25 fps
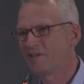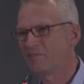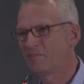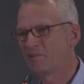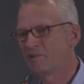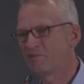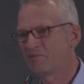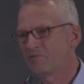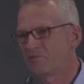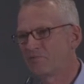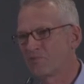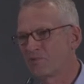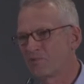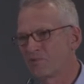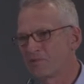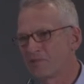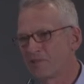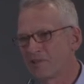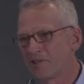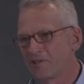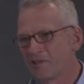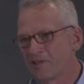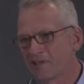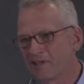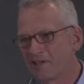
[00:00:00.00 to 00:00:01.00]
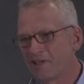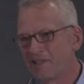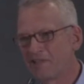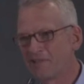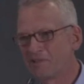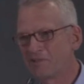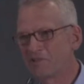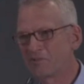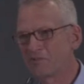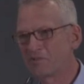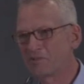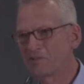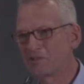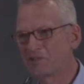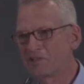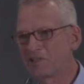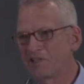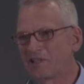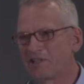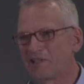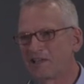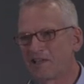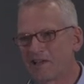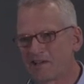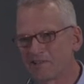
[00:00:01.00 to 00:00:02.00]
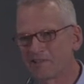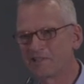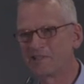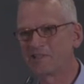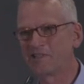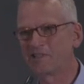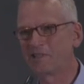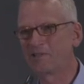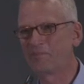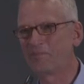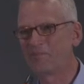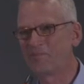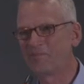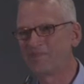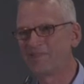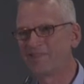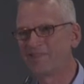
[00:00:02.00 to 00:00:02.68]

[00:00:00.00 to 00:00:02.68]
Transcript: But for Lorrain, this was an analogy